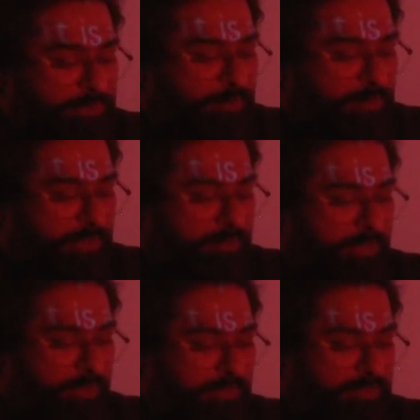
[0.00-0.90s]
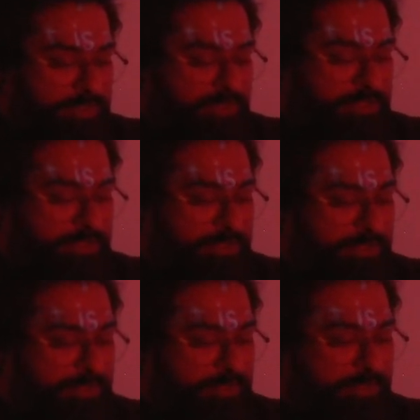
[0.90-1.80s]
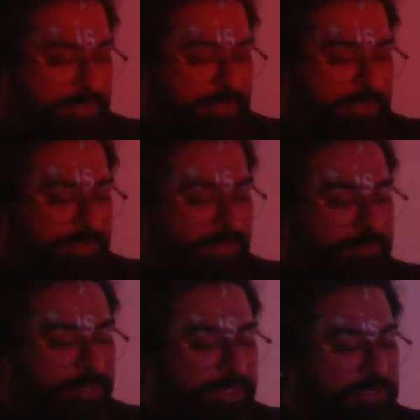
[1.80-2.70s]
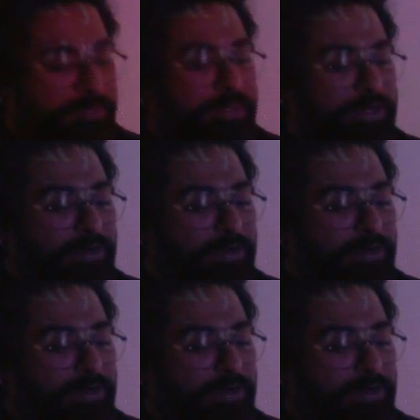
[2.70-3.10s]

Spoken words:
spoke about, you actually made a lot